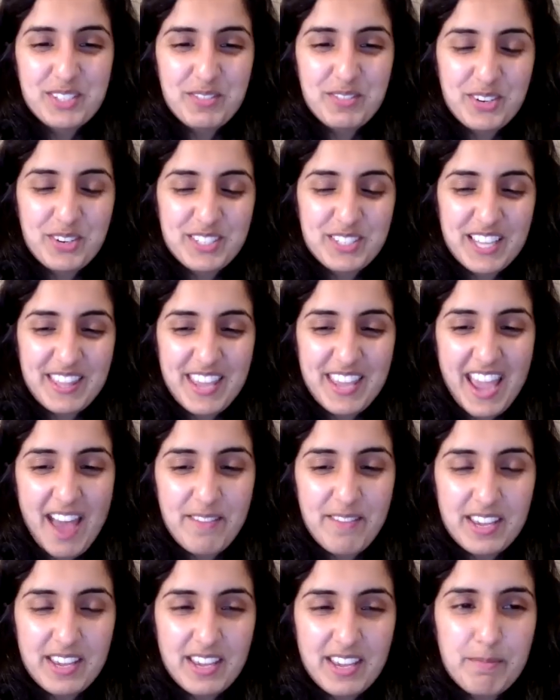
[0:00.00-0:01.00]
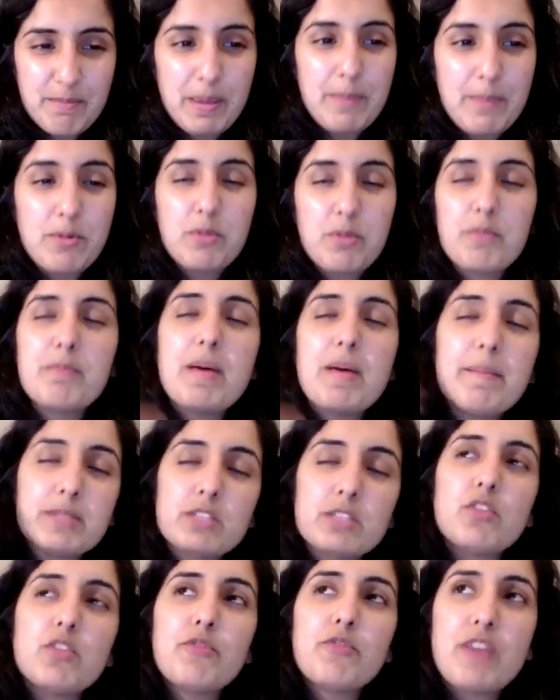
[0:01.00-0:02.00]
I think having people, members
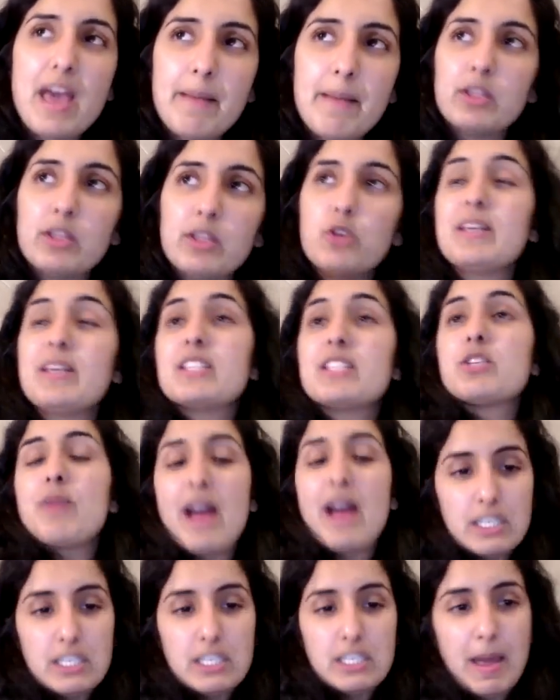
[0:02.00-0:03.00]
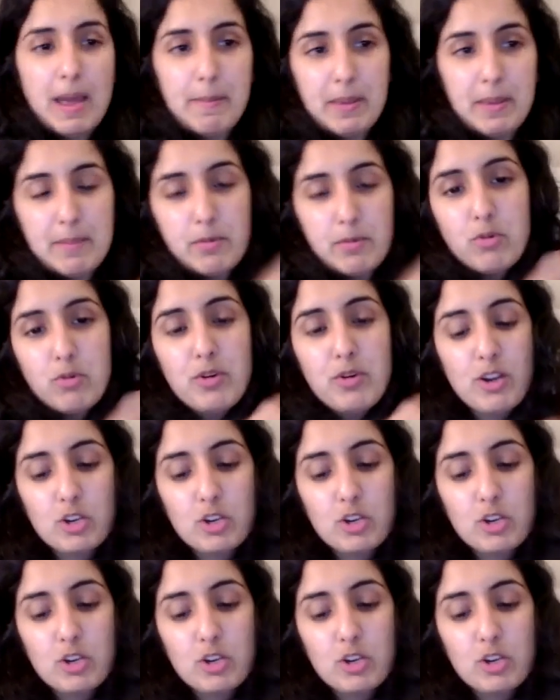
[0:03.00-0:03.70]
of your family, or being surrounded by people in